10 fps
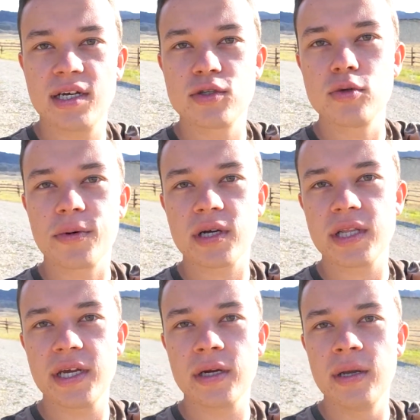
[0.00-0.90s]
super
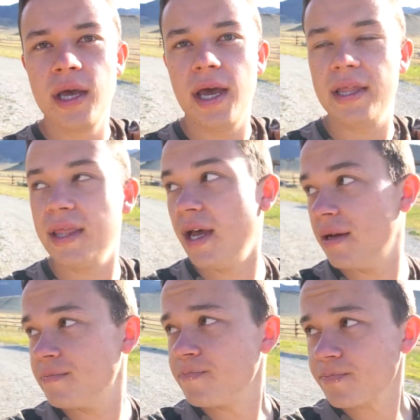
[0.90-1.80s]
clear. And
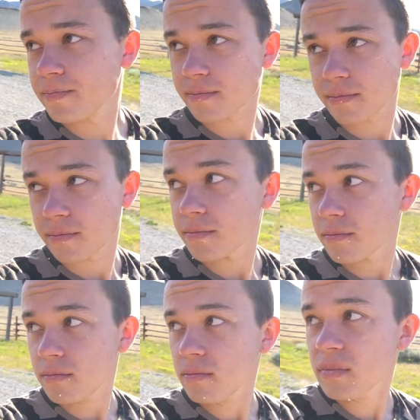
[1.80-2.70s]
then
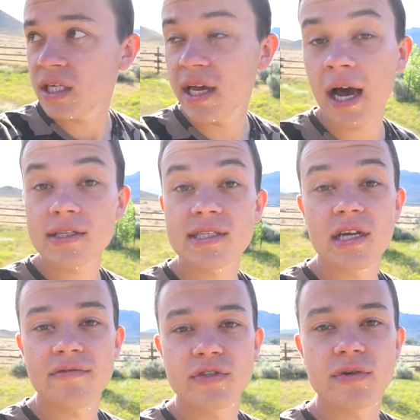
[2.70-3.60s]
the house
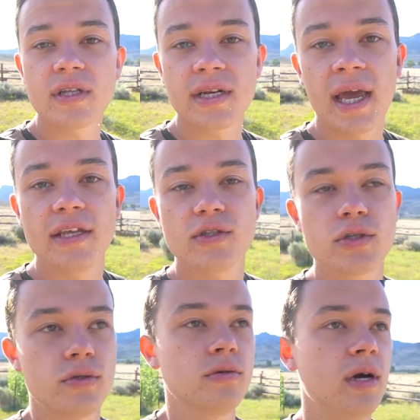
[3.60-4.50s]
itself is really nice
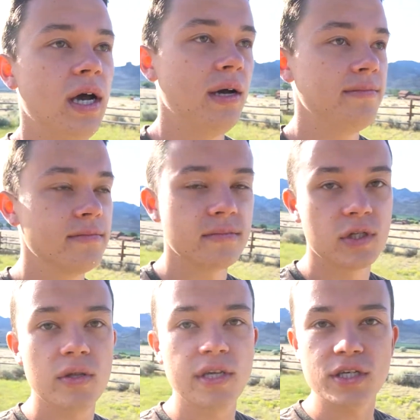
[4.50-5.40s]
too. The
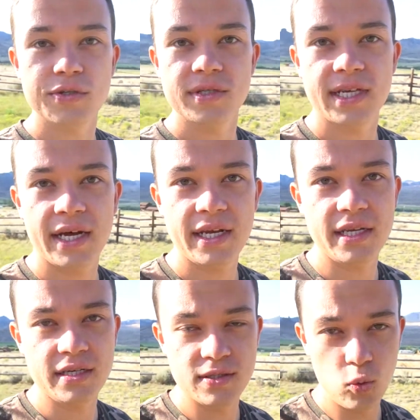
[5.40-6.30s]
only issue is that it
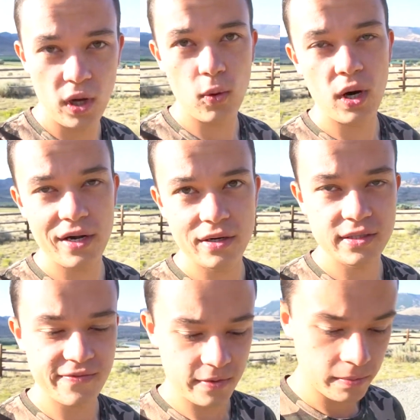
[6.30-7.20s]
is well watered.
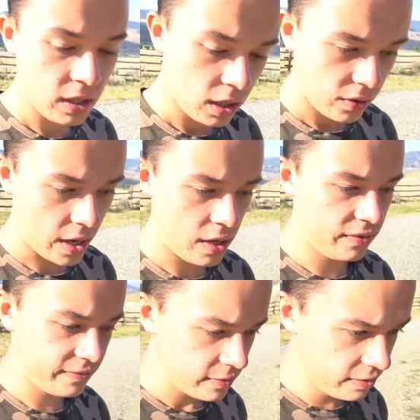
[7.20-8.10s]
It's from
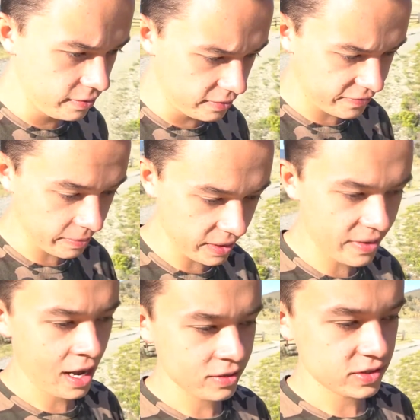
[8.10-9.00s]
the
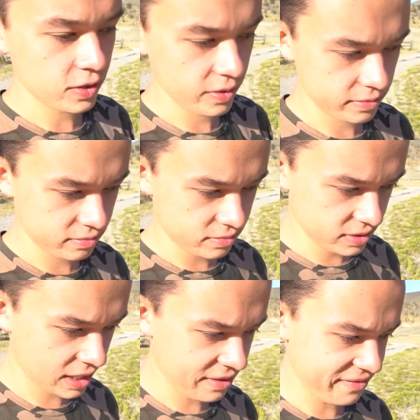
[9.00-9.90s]
ground, so it's
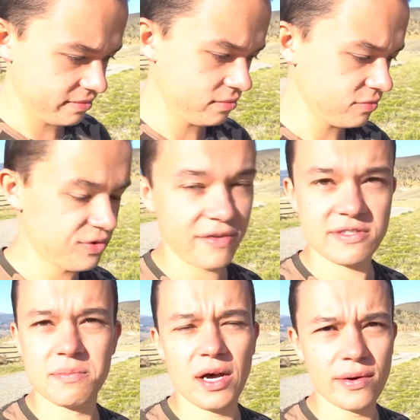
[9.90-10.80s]
kind of a rough
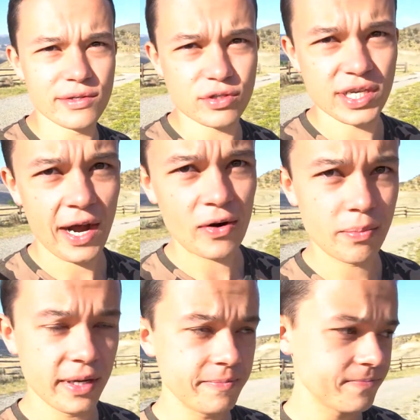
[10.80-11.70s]
smell when you shower,
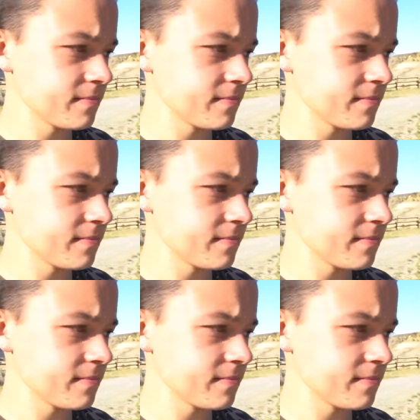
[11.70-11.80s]
but